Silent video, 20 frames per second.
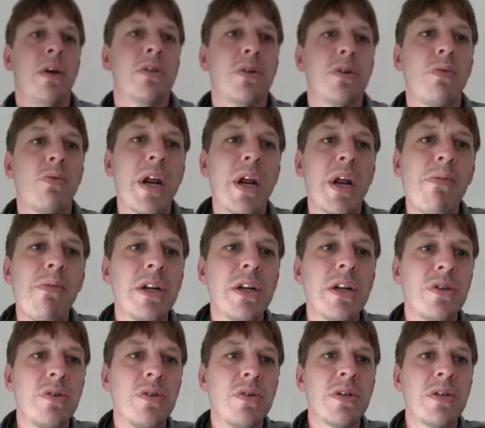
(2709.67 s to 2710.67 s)
So what I want
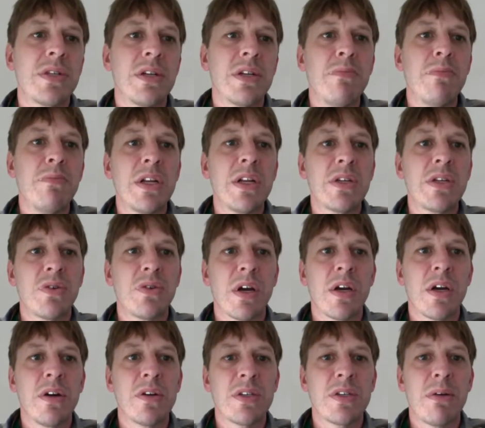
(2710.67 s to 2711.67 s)
to do as
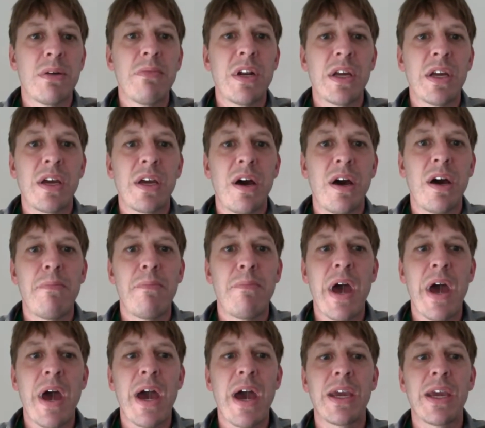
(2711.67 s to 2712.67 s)
administrator is I'm going to come
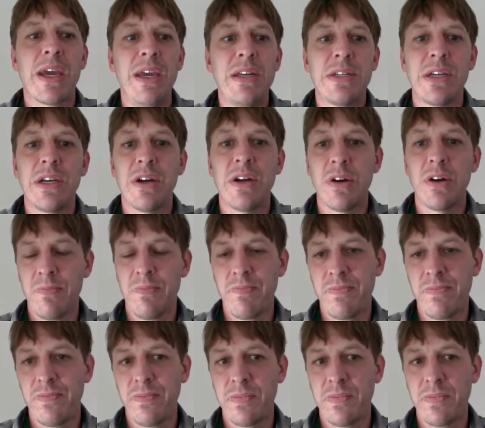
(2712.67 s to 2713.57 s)
back into here.